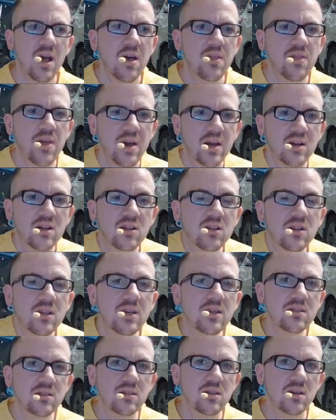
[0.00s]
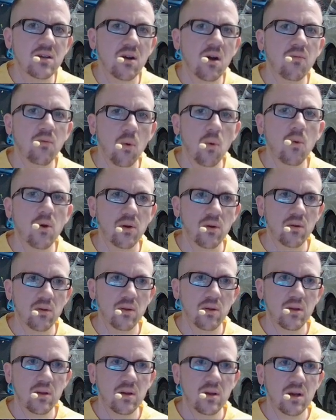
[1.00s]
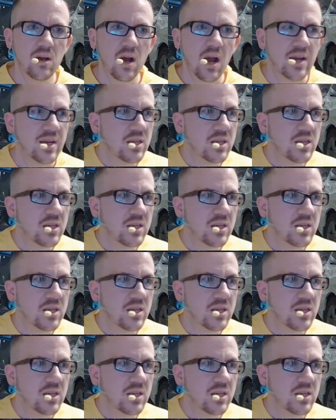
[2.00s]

that cleans it of oil. I